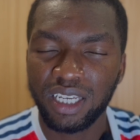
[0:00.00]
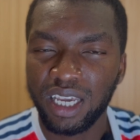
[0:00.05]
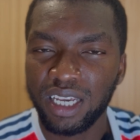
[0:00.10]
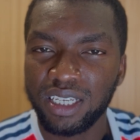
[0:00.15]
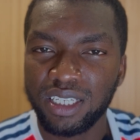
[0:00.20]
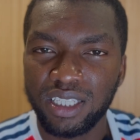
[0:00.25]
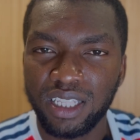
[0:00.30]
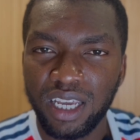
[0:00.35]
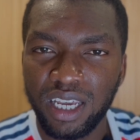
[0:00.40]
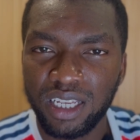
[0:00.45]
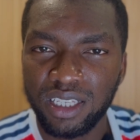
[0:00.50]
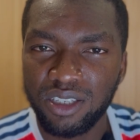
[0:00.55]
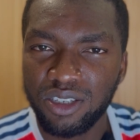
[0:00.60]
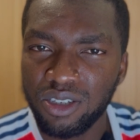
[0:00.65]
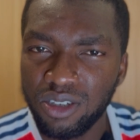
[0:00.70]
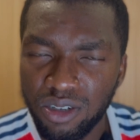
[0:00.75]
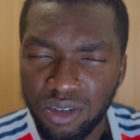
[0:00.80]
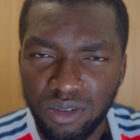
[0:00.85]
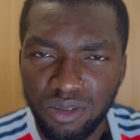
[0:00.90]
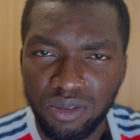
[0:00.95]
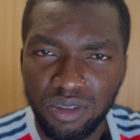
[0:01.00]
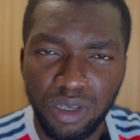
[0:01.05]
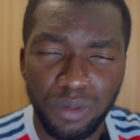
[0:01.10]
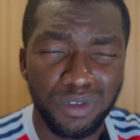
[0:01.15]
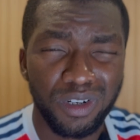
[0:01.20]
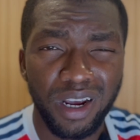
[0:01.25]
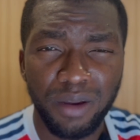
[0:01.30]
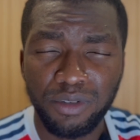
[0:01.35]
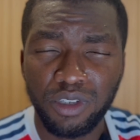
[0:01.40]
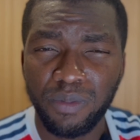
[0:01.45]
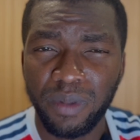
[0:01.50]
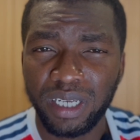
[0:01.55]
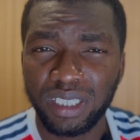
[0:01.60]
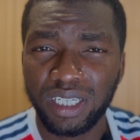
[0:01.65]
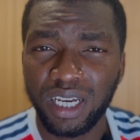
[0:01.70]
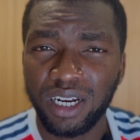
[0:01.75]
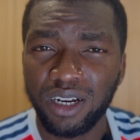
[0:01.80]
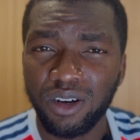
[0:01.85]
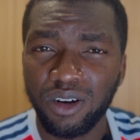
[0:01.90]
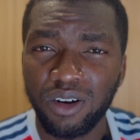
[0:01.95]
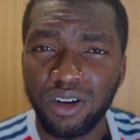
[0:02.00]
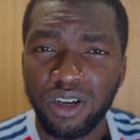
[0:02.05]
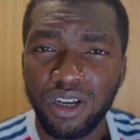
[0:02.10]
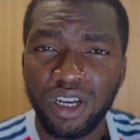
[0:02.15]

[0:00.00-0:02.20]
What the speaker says: and stay tuned. Subscribe to my channel.